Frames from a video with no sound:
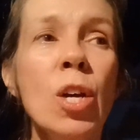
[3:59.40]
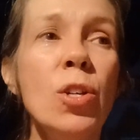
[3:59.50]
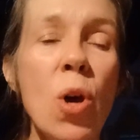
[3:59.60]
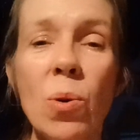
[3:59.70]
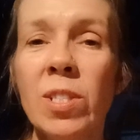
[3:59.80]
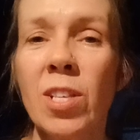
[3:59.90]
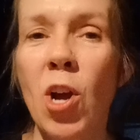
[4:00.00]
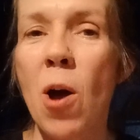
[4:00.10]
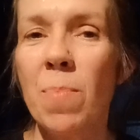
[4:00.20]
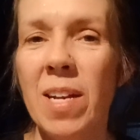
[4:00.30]
knows the
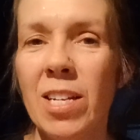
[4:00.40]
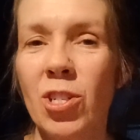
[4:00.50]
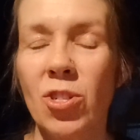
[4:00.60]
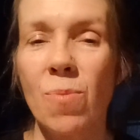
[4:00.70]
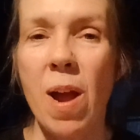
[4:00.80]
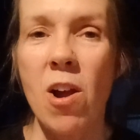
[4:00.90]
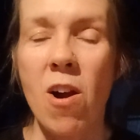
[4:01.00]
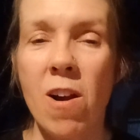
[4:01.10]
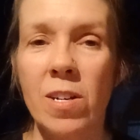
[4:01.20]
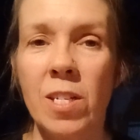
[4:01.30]
combination to my
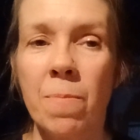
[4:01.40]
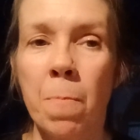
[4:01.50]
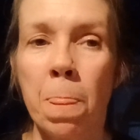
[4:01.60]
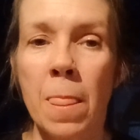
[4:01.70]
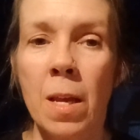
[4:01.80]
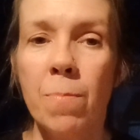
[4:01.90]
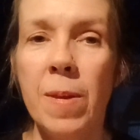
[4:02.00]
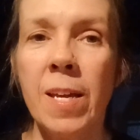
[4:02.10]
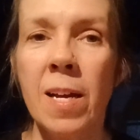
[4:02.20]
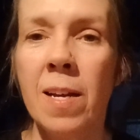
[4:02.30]
heart
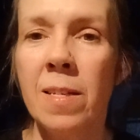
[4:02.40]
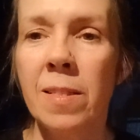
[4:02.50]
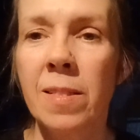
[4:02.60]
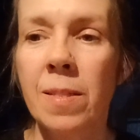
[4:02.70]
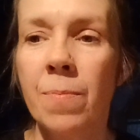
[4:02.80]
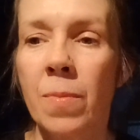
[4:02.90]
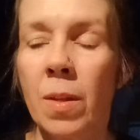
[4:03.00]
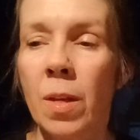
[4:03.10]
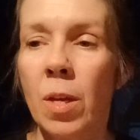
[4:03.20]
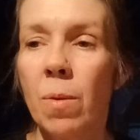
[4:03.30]
because
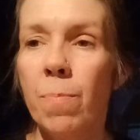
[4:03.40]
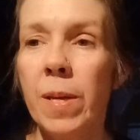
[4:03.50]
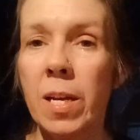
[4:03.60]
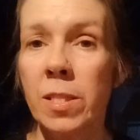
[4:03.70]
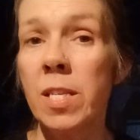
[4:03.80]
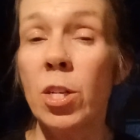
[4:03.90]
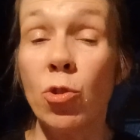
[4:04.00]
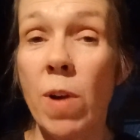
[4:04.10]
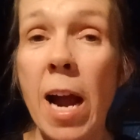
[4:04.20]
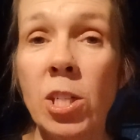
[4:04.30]
the
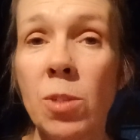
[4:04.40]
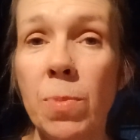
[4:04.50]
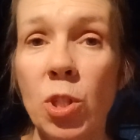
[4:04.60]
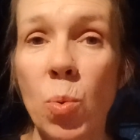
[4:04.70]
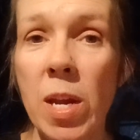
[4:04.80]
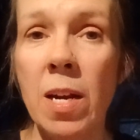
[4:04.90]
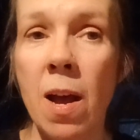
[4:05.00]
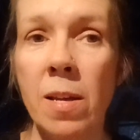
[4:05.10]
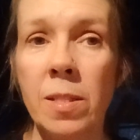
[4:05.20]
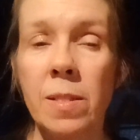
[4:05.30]
attraction between
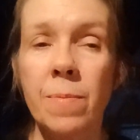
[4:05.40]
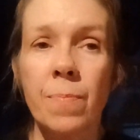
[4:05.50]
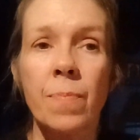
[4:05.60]
us